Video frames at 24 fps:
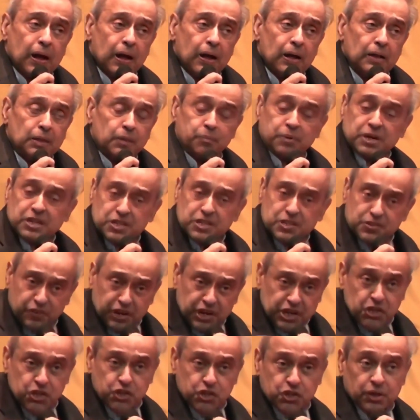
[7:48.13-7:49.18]
the
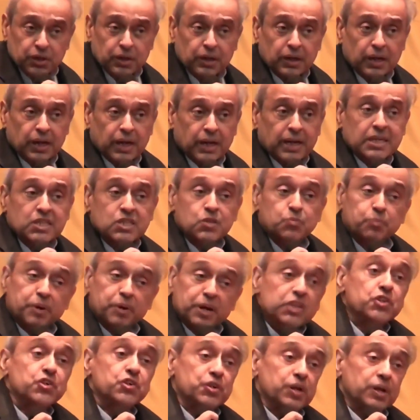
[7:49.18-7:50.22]
preservation and
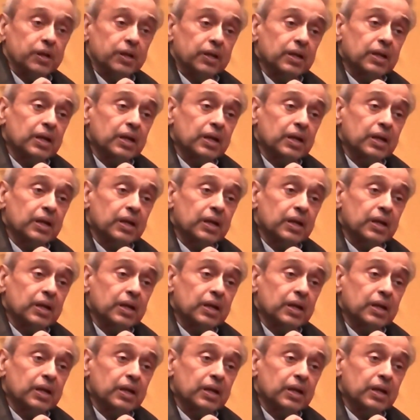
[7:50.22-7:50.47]
expression